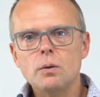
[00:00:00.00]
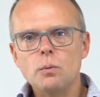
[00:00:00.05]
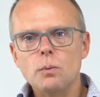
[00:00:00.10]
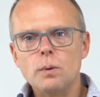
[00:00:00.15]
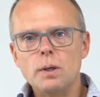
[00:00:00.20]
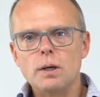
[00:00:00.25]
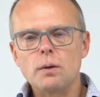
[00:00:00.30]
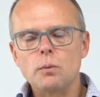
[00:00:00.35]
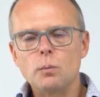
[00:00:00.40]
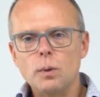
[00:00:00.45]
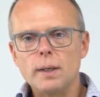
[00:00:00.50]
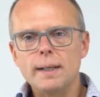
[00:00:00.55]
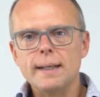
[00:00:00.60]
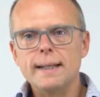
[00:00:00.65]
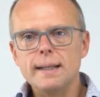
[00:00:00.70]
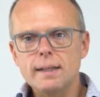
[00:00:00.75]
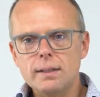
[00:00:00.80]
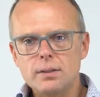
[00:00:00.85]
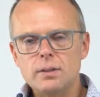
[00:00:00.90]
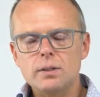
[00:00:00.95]
where one
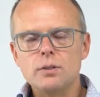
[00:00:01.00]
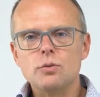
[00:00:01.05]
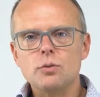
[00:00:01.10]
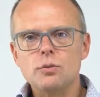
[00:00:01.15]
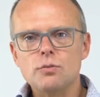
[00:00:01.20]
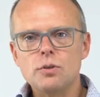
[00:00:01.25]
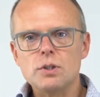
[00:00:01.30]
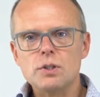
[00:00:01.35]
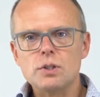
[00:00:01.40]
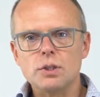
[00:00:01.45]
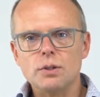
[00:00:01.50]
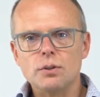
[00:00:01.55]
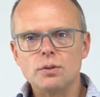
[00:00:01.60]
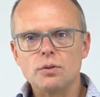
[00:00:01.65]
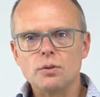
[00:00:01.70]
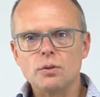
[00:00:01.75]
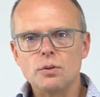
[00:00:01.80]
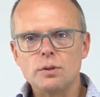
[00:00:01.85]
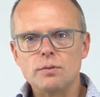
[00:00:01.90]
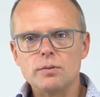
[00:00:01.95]
hit is sufficient,
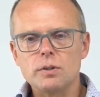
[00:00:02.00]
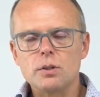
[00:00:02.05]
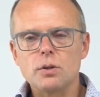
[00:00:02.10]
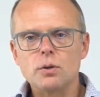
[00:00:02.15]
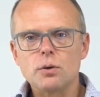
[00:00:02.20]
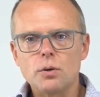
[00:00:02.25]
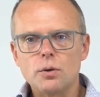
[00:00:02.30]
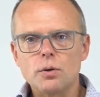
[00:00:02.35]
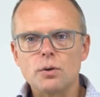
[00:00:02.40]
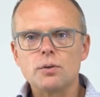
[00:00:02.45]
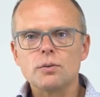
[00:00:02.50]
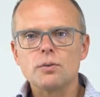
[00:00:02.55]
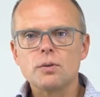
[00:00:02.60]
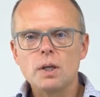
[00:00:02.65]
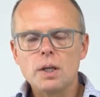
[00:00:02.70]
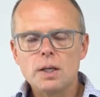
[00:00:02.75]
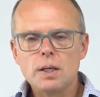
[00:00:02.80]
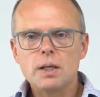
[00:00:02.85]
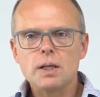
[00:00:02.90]
so if it occurs,